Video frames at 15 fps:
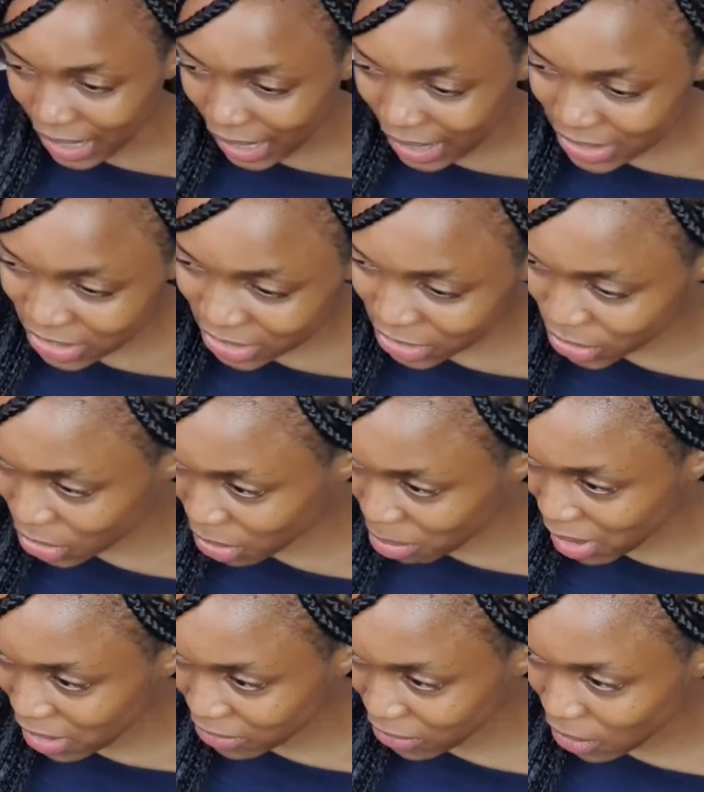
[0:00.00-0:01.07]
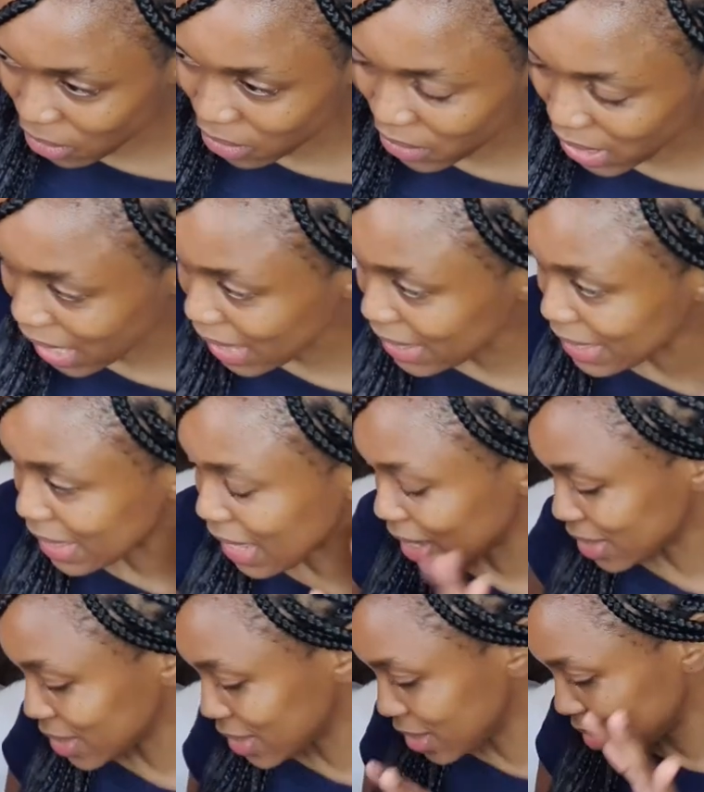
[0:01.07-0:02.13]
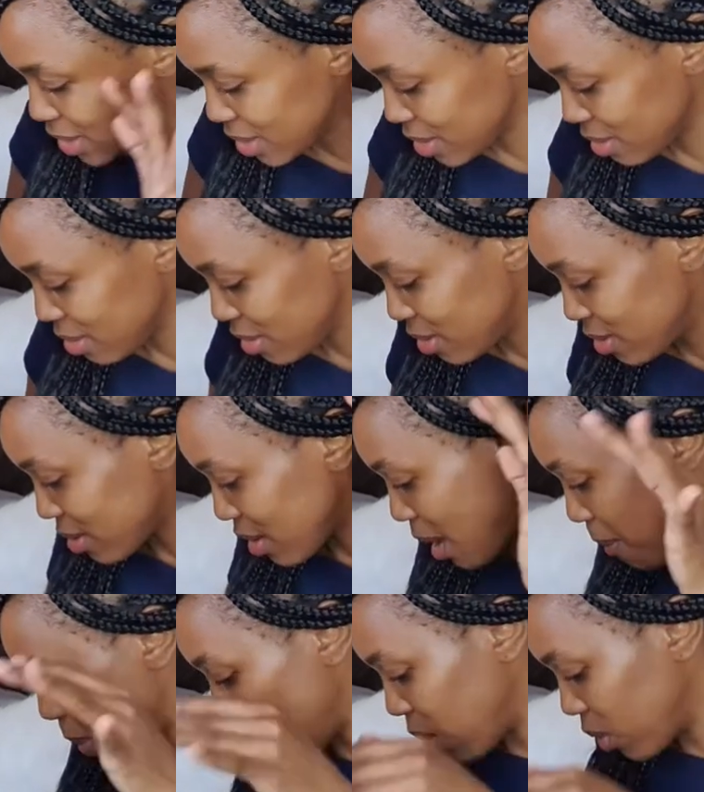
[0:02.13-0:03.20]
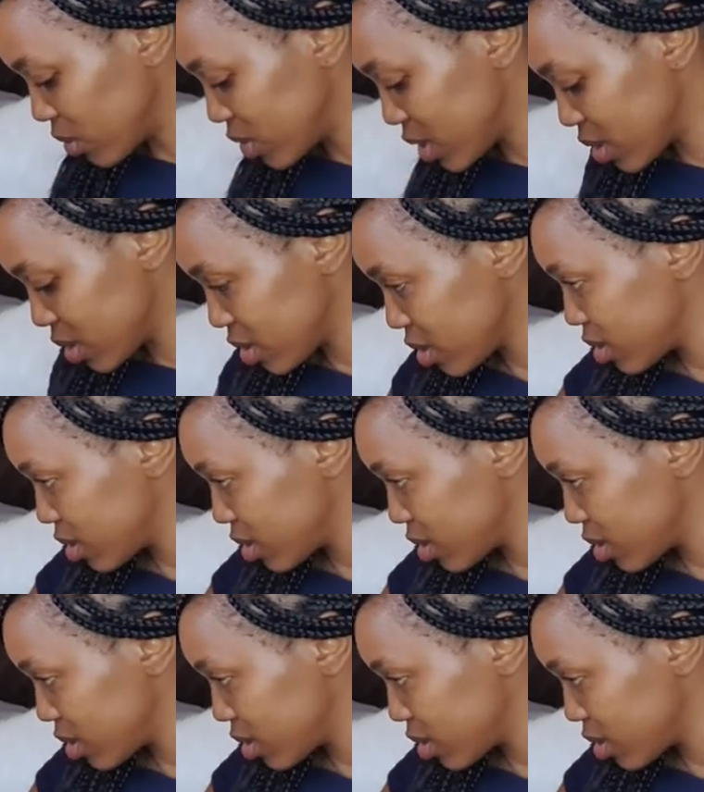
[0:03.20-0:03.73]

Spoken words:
I just took my phone, and that's about